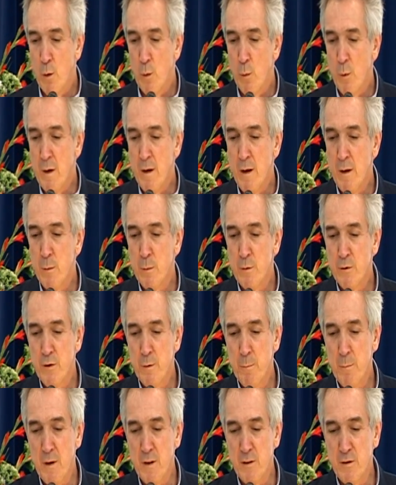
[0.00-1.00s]
When I was
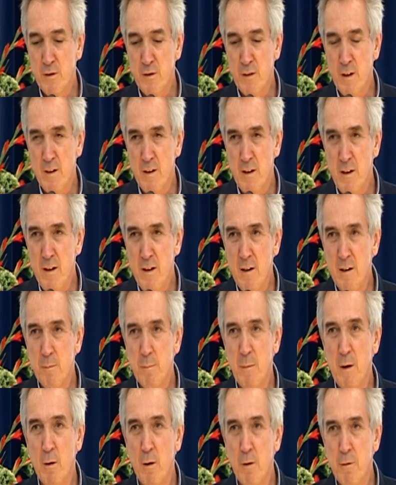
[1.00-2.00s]
in my study,
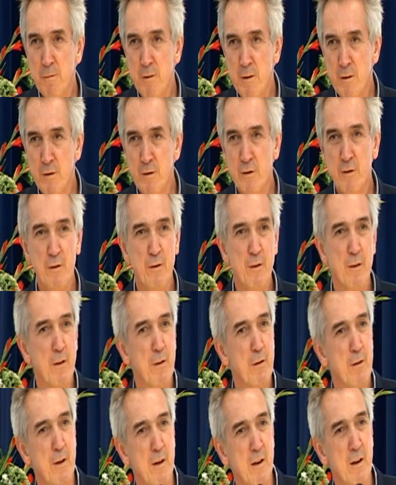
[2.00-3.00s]
my office,
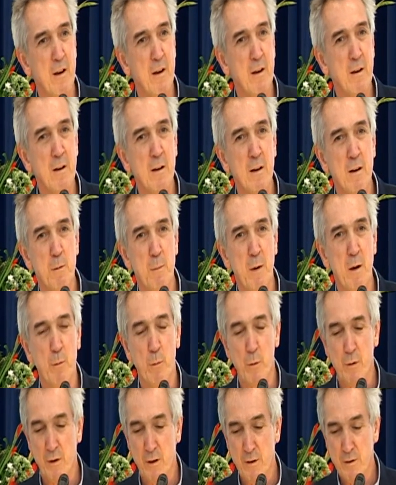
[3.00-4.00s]
thinking about
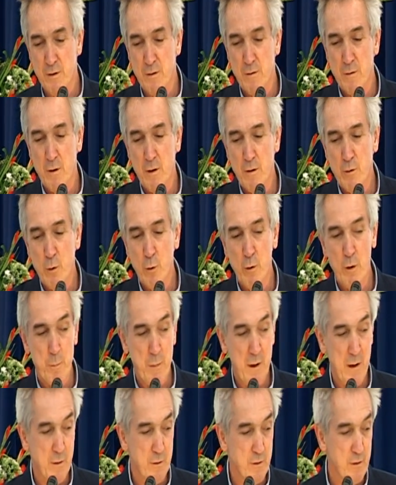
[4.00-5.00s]
what I should talk
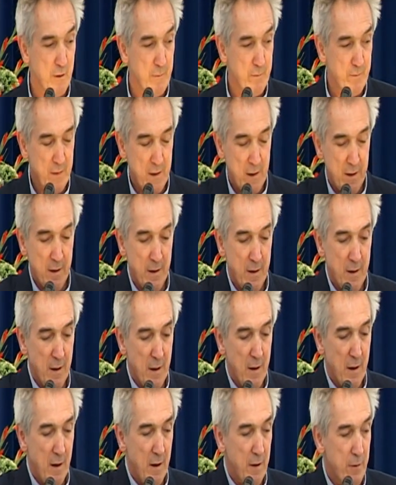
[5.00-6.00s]
about,
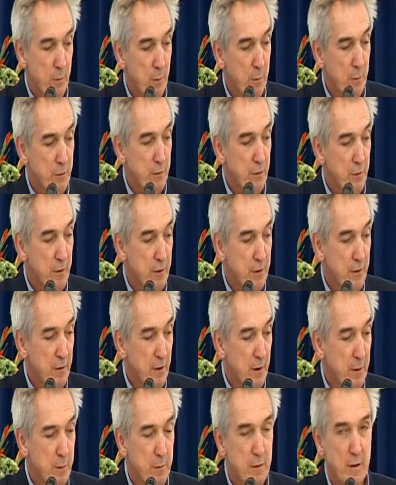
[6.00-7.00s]
I thought that
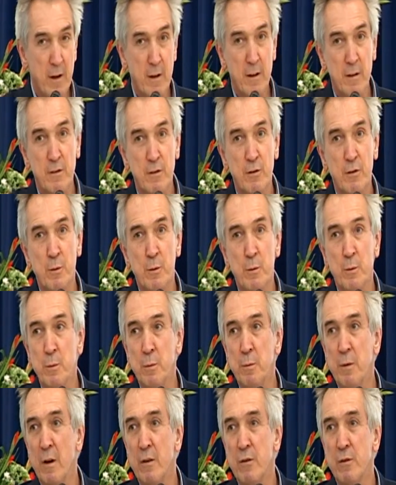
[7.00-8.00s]
I'd like to
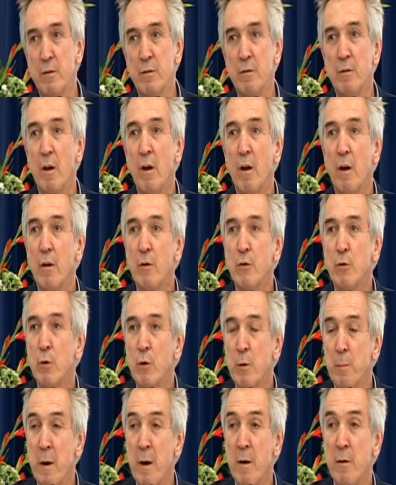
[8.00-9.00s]
talk
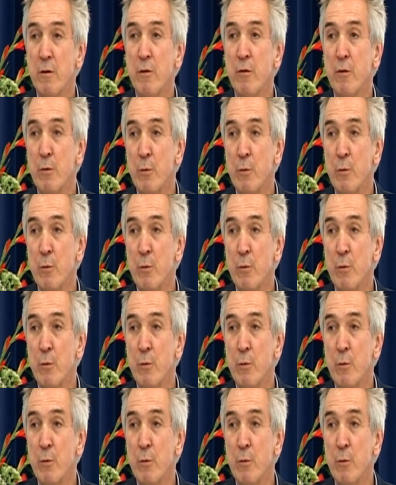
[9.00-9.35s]
about